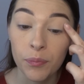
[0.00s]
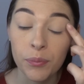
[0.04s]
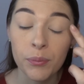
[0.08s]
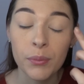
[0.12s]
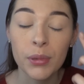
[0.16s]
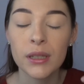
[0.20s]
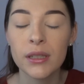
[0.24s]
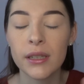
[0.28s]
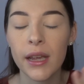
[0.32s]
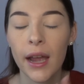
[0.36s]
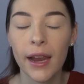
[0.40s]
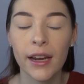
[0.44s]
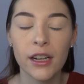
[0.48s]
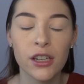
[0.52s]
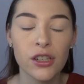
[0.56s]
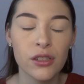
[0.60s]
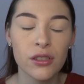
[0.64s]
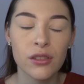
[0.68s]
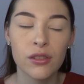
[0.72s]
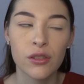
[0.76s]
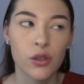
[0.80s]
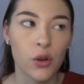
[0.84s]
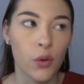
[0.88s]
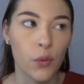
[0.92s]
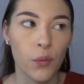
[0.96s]
Plus I
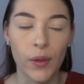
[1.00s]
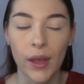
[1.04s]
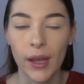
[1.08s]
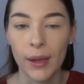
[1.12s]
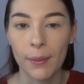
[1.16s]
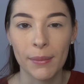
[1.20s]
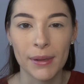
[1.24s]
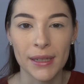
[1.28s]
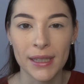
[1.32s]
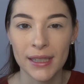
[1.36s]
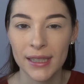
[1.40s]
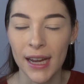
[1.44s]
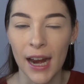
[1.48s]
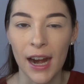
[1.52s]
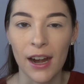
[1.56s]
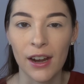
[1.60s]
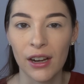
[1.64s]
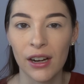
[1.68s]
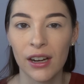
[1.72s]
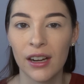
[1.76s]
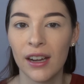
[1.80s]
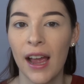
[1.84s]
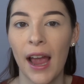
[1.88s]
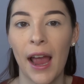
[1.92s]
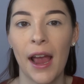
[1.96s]
just don't like
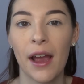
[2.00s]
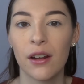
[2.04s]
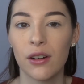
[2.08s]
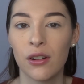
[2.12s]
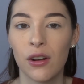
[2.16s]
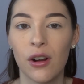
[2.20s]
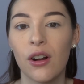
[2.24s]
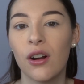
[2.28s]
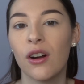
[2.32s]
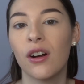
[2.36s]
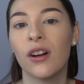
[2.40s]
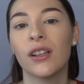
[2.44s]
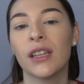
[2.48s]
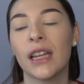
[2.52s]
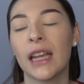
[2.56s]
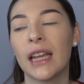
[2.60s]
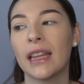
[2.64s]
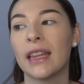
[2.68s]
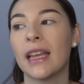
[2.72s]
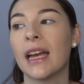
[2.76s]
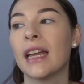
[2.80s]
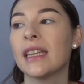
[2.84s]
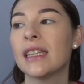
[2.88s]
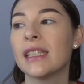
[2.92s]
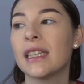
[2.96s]
mascara at all. Like
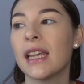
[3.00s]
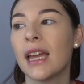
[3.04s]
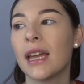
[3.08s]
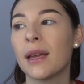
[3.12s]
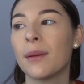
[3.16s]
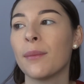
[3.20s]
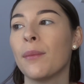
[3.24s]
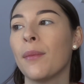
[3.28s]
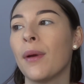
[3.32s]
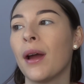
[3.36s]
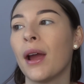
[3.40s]
that's like